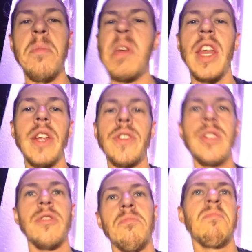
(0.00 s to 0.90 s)

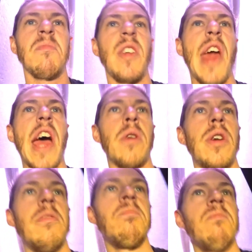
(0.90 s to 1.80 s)
minutes, an
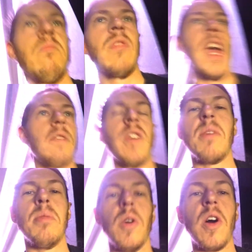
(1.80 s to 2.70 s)
hour, have a
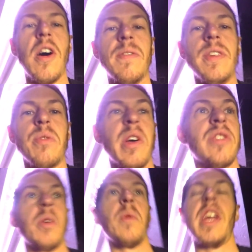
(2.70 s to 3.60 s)
couple of coffees
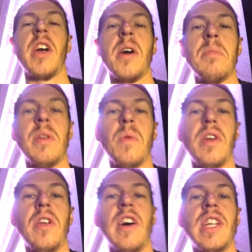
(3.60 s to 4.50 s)
whilst I wake up and
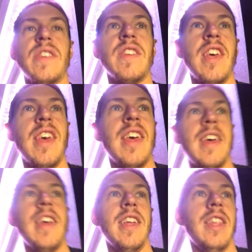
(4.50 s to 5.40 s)
whatnot,
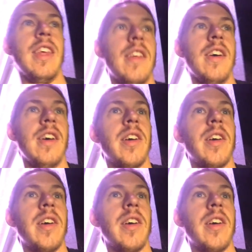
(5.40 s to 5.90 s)
and then